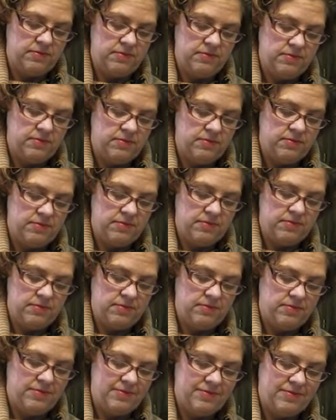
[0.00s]

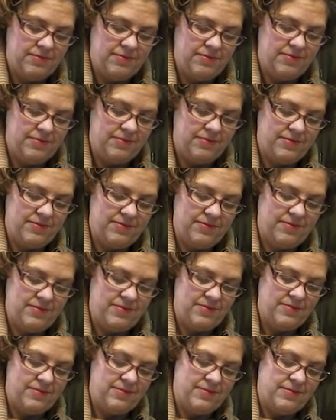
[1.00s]

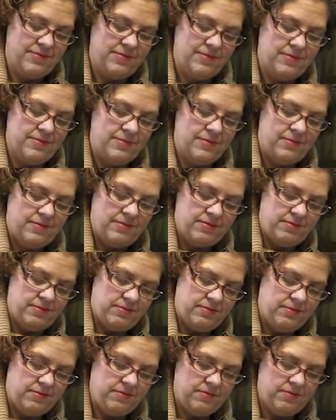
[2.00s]

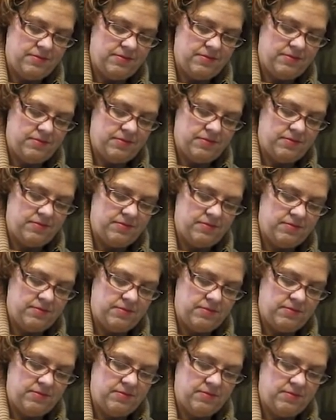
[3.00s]

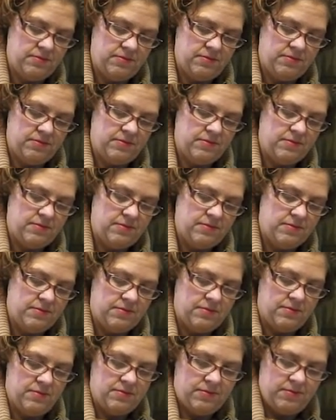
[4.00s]

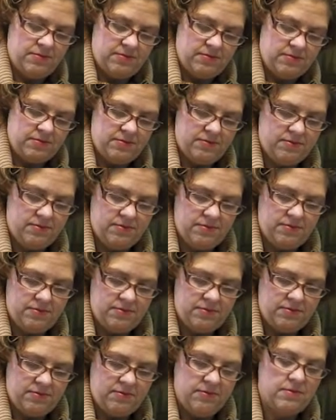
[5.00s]

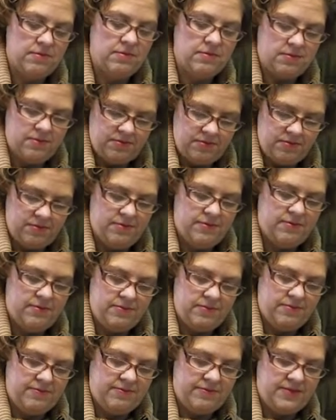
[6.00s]

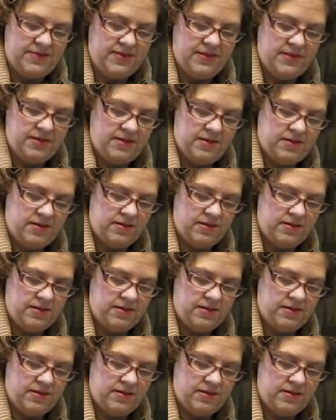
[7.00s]
No words are spoken by the person on screen.